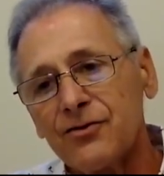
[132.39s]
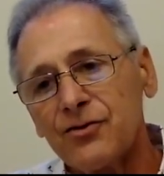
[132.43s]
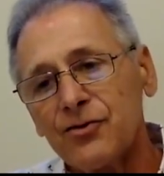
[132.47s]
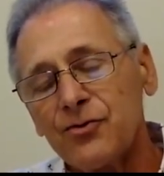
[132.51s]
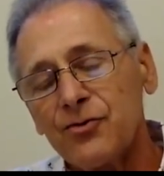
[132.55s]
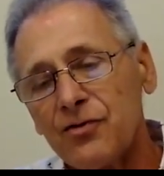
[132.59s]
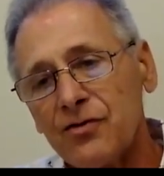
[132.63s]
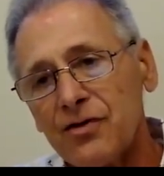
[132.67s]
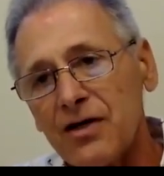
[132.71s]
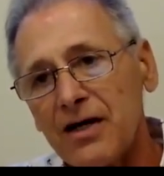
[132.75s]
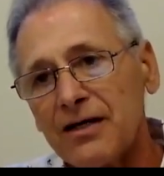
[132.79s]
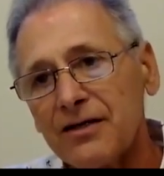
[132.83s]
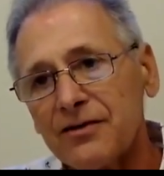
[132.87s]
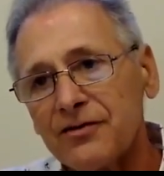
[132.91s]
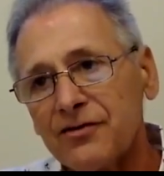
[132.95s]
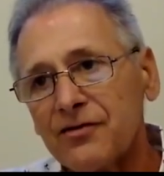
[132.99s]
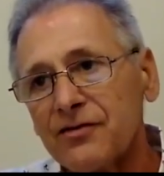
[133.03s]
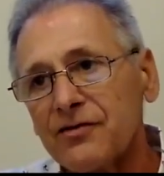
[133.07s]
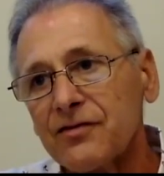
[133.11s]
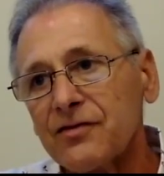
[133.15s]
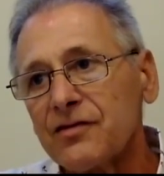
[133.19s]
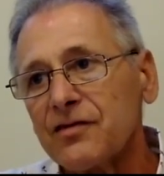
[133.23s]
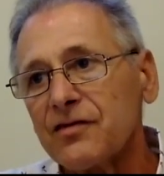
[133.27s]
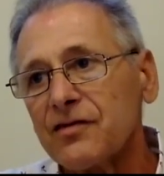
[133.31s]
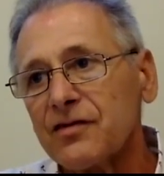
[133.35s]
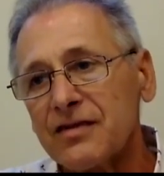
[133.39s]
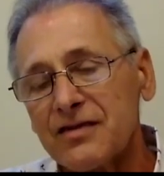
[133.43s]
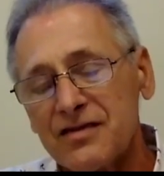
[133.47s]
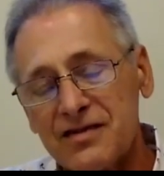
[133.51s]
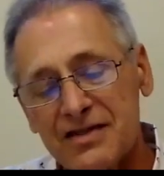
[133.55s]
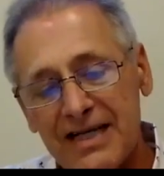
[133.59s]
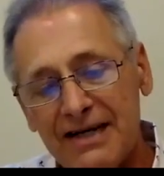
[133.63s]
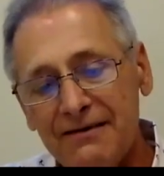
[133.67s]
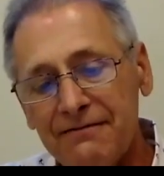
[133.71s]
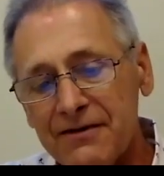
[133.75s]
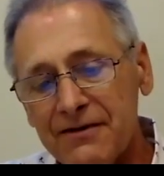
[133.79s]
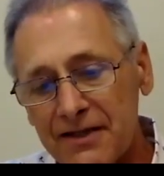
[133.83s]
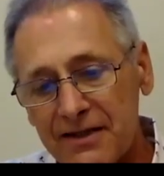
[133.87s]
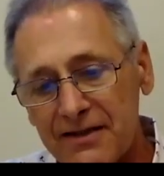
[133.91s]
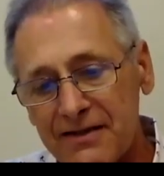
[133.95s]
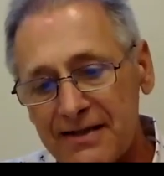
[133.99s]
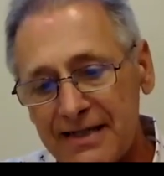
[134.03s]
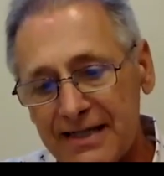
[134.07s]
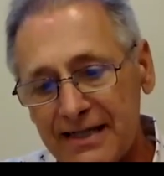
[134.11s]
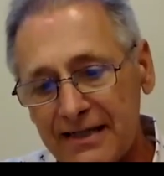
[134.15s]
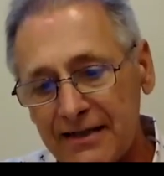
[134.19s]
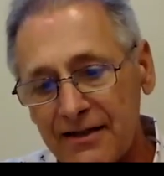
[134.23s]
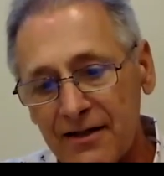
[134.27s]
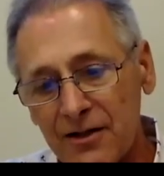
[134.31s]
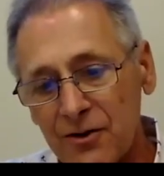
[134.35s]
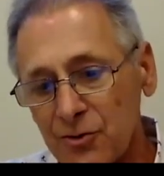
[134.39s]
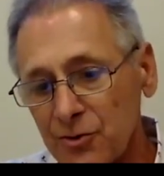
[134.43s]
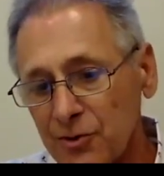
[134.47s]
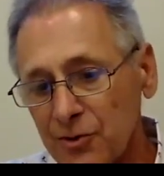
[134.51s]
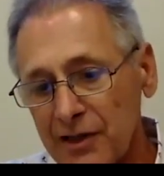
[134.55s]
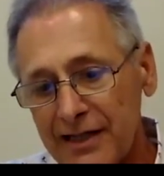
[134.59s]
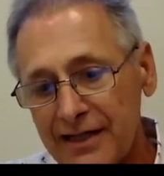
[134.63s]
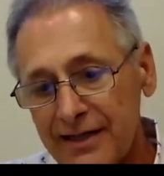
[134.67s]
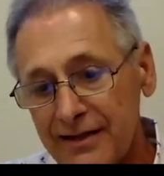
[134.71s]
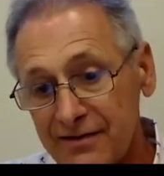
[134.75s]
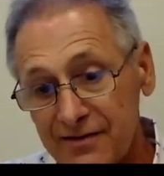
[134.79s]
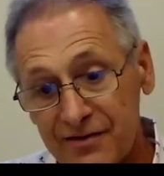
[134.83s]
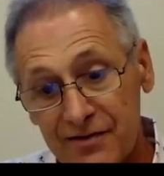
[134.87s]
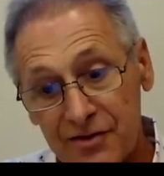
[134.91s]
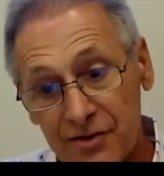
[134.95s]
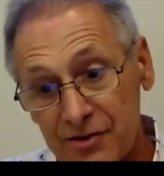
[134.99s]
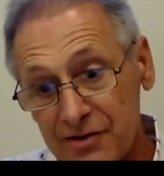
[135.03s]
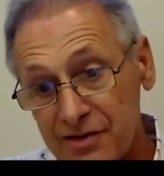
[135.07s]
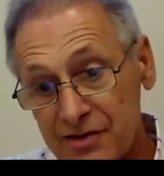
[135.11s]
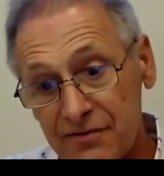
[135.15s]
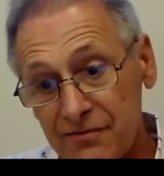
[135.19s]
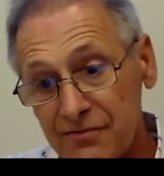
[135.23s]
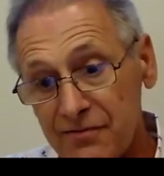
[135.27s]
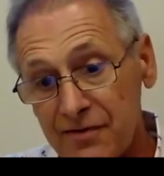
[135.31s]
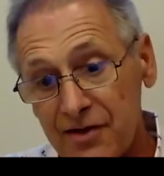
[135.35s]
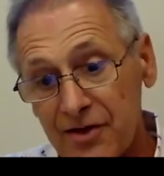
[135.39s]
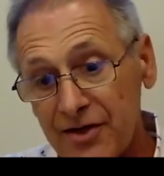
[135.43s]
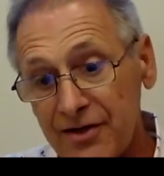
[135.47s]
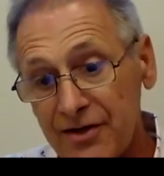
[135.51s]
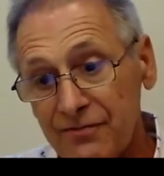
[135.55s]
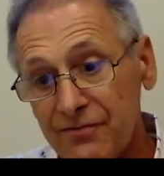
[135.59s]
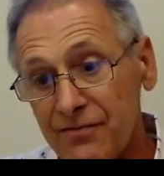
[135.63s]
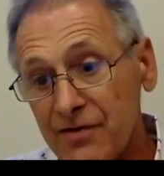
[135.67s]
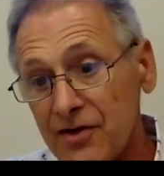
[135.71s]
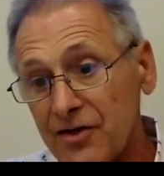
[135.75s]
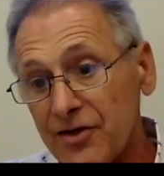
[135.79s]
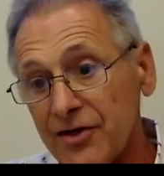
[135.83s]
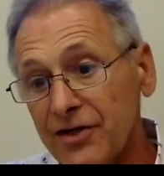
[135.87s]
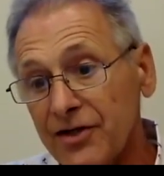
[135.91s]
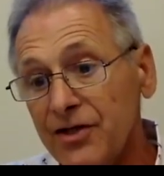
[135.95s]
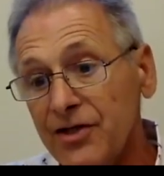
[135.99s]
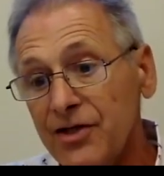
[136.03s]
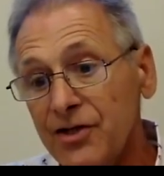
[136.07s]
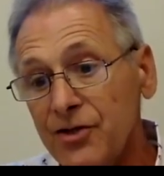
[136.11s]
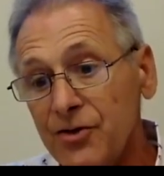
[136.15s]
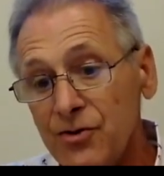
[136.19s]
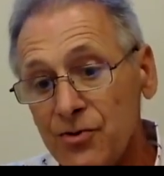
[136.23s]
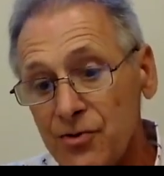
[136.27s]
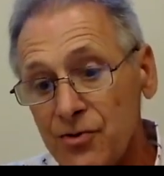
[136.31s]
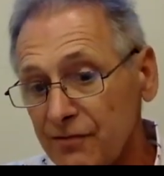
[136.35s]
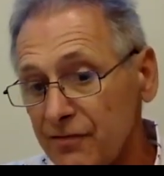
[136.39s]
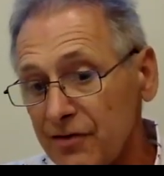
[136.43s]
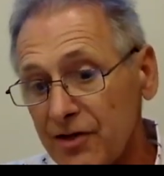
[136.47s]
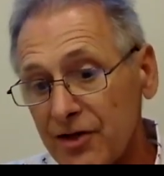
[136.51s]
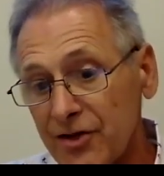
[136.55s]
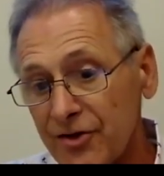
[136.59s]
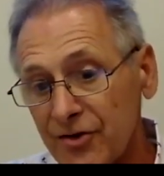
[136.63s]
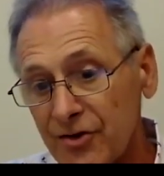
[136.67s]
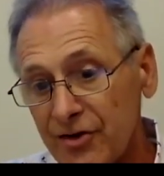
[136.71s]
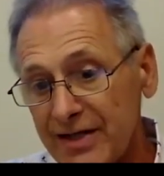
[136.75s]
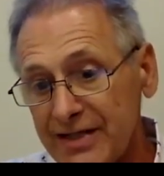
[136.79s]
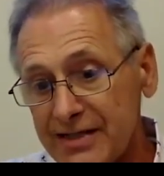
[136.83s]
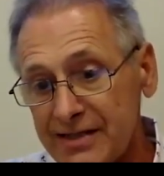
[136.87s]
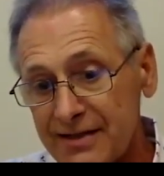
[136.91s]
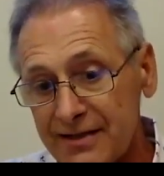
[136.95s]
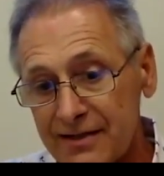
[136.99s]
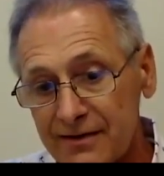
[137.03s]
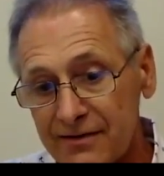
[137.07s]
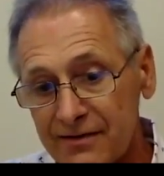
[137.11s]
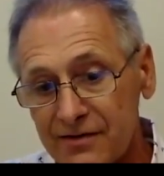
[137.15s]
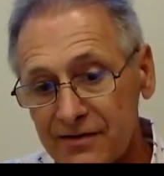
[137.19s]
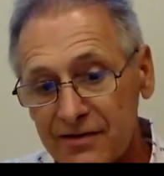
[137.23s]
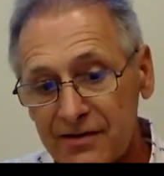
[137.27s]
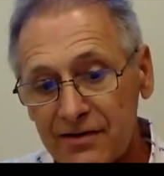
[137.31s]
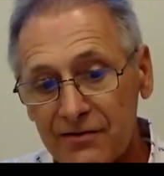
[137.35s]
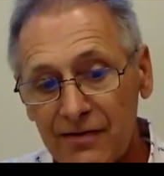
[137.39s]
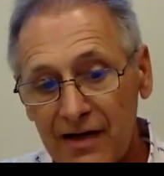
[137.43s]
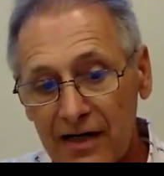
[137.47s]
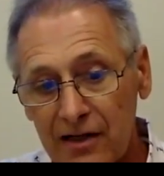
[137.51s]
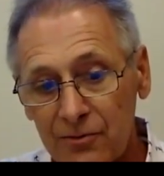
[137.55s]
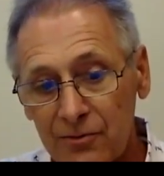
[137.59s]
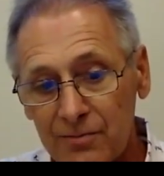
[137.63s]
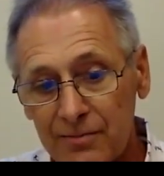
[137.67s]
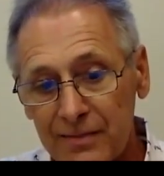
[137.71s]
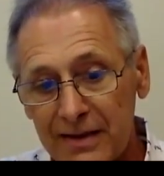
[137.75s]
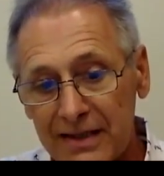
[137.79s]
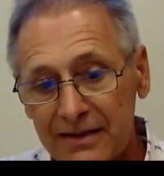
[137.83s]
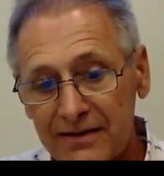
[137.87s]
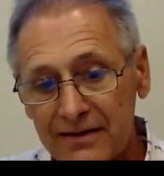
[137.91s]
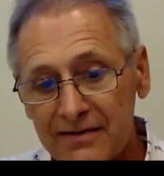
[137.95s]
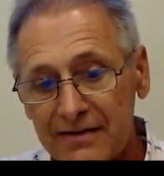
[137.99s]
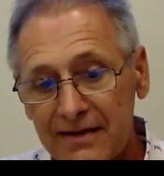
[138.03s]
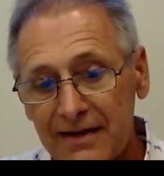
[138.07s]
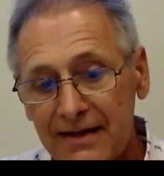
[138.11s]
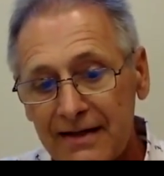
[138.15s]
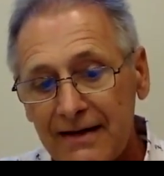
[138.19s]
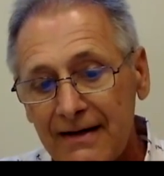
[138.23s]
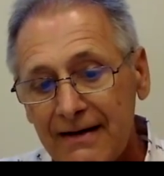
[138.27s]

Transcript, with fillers: 2017 only, so it's very, very new, a very recent development.